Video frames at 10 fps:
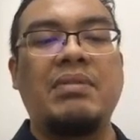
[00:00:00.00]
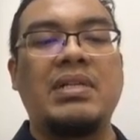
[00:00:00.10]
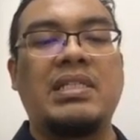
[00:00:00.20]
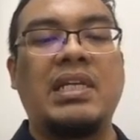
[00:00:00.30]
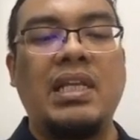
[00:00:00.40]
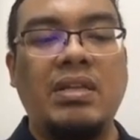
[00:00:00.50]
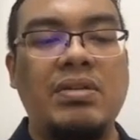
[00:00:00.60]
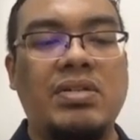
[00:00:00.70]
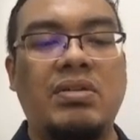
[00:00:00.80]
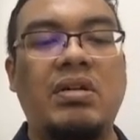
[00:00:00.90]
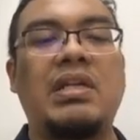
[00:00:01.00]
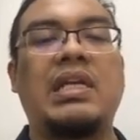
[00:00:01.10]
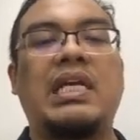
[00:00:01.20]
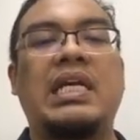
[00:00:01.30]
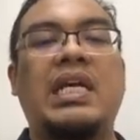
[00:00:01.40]
Tan was 32 years
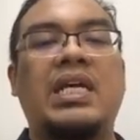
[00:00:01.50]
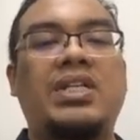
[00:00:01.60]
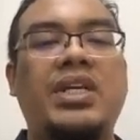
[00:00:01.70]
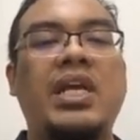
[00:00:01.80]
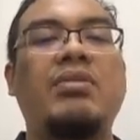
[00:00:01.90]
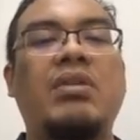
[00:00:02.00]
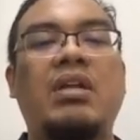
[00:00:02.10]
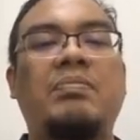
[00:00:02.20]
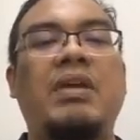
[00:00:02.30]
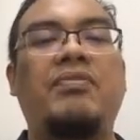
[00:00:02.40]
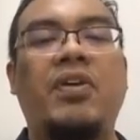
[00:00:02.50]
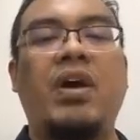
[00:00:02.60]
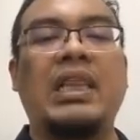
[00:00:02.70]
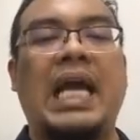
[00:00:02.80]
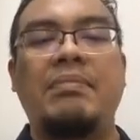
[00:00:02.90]
old, she will be
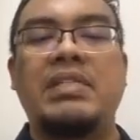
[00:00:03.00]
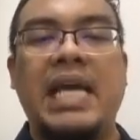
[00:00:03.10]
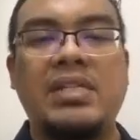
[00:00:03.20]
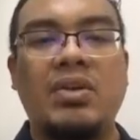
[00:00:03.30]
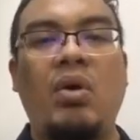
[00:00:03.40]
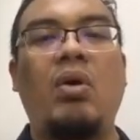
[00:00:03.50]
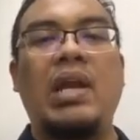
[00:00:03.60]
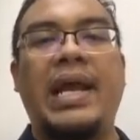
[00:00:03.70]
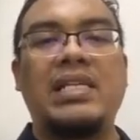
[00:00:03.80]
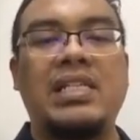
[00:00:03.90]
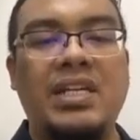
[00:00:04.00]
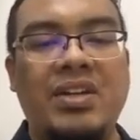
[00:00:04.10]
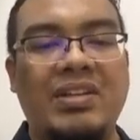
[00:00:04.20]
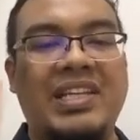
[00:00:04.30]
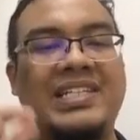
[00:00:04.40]
4 times as old as her
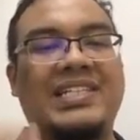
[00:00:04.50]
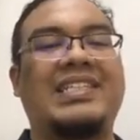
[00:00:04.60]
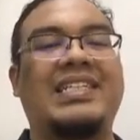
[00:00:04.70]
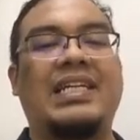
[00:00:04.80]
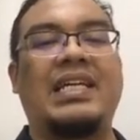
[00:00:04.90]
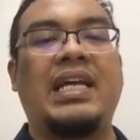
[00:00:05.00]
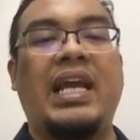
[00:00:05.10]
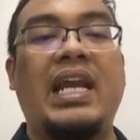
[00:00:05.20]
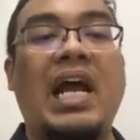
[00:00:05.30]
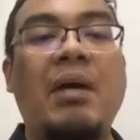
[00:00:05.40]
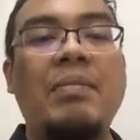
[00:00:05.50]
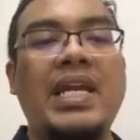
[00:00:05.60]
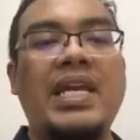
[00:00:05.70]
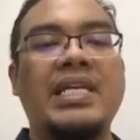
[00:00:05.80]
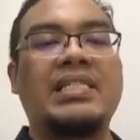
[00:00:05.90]
daughter. And how
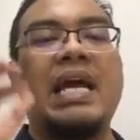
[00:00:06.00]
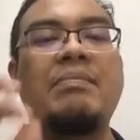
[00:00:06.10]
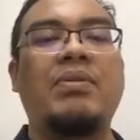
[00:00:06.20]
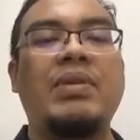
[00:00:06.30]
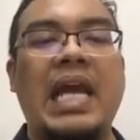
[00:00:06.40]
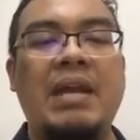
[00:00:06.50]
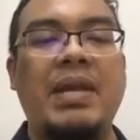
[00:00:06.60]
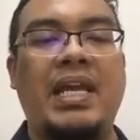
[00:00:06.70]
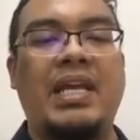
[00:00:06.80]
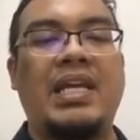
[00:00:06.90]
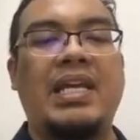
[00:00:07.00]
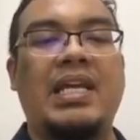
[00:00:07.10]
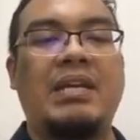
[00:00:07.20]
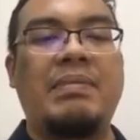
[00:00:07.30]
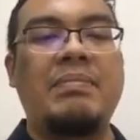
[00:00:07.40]
many years time will that be?
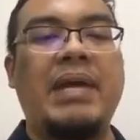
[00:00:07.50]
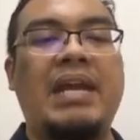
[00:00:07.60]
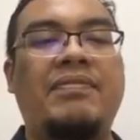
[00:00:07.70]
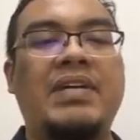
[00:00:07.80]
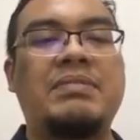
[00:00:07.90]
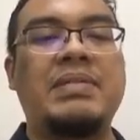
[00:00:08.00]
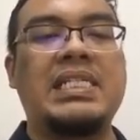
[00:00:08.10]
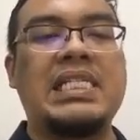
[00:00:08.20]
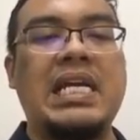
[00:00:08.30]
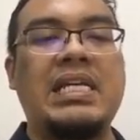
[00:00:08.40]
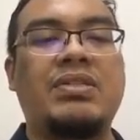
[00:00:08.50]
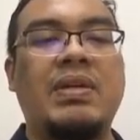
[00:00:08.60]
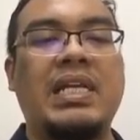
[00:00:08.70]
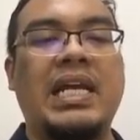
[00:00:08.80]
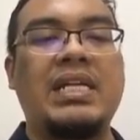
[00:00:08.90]
Remember at first, Mrs. Tan
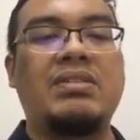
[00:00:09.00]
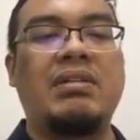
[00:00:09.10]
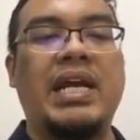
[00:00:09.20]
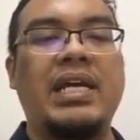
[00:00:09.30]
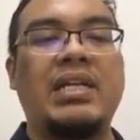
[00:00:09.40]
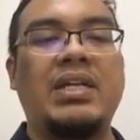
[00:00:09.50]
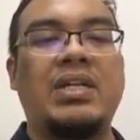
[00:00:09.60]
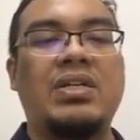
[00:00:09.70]
is 29 years old, right?